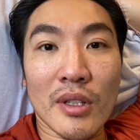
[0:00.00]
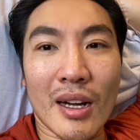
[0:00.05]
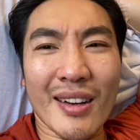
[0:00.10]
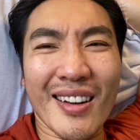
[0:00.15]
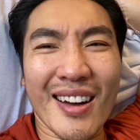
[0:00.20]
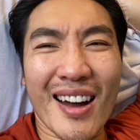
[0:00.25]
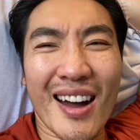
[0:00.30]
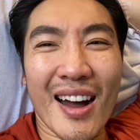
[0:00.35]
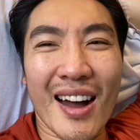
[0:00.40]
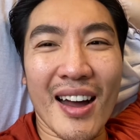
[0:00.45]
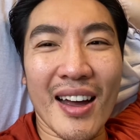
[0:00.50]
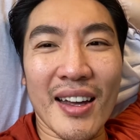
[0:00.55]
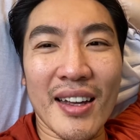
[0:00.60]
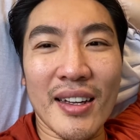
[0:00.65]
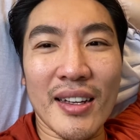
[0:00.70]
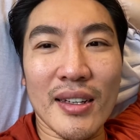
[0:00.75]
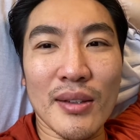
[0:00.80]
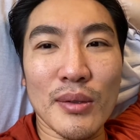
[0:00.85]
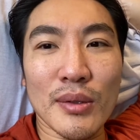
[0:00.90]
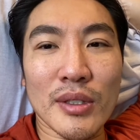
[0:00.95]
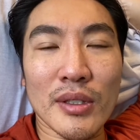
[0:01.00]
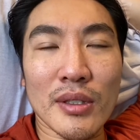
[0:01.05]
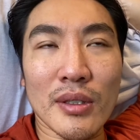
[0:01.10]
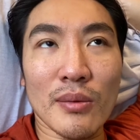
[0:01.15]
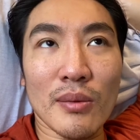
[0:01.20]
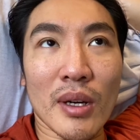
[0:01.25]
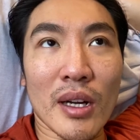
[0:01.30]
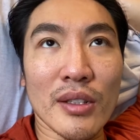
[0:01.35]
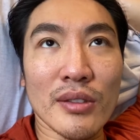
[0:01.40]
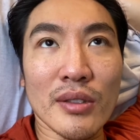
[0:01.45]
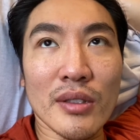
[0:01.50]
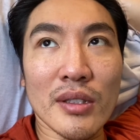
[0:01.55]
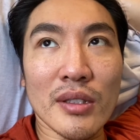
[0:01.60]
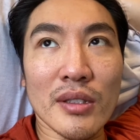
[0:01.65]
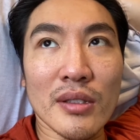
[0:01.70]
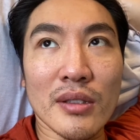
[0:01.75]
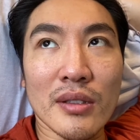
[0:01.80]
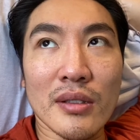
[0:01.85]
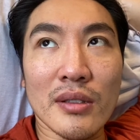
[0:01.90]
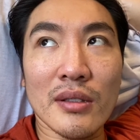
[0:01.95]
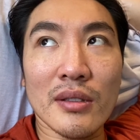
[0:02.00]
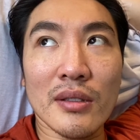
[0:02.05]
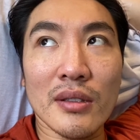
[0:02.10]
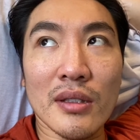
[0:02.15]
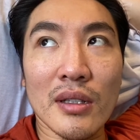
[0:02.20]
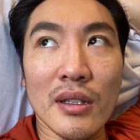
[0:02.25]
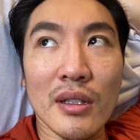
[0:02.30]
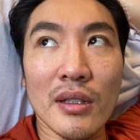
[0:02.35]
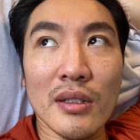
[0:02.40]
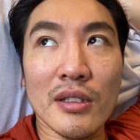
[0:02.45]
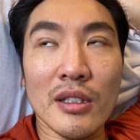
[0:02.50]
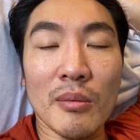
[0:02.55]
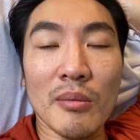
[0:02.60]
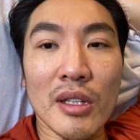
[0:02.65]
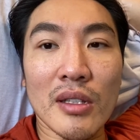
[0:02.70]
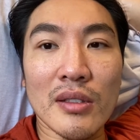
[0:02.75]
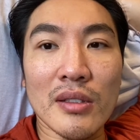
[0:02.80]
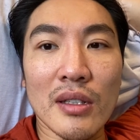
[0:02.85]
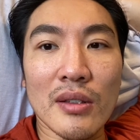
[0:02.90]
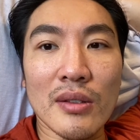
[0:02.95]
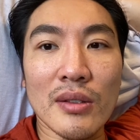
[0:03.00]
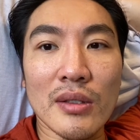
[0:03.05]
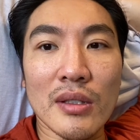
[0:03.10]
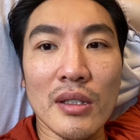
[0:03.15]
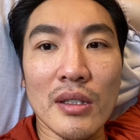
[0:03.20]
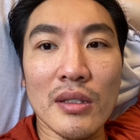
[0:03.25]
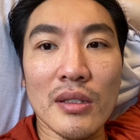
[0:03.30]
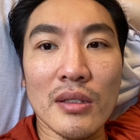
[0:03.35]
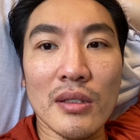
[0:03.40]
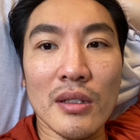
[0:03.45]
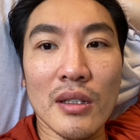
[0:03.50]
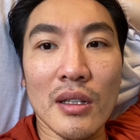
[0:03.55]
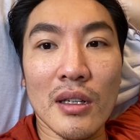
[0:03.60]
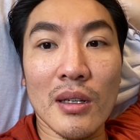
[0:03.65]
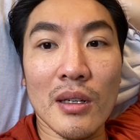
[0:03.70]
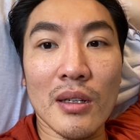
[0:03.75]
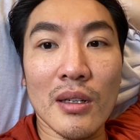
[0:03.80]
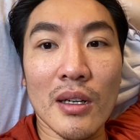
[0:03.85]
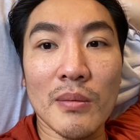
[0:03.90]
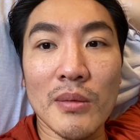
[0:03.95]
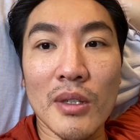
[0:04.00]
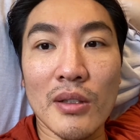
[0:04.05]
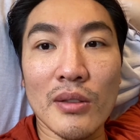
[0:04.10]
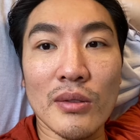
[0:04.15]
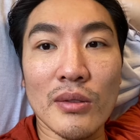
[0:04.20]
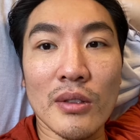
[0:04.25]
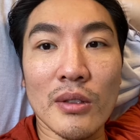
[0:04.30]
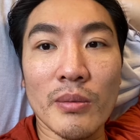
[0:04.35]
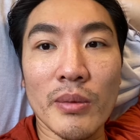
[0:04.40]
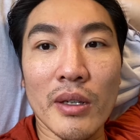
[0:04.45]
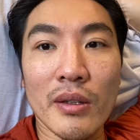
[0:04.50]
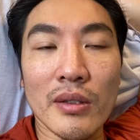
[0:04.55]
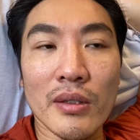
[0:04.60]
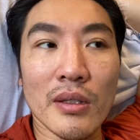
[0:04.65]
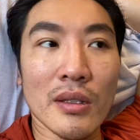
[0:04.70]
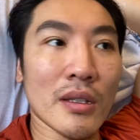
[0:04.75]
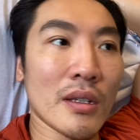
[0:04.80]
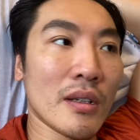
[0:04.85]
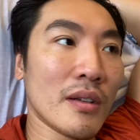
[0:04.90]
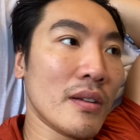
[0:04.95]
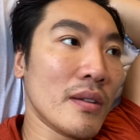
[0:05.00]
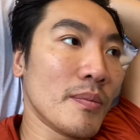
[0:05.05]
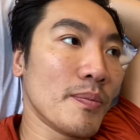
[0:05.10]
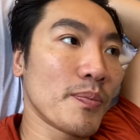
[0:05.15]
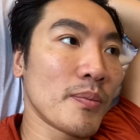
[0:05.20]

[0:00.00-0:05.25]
of high. It was a 100 something Celsius. I'm not sure about the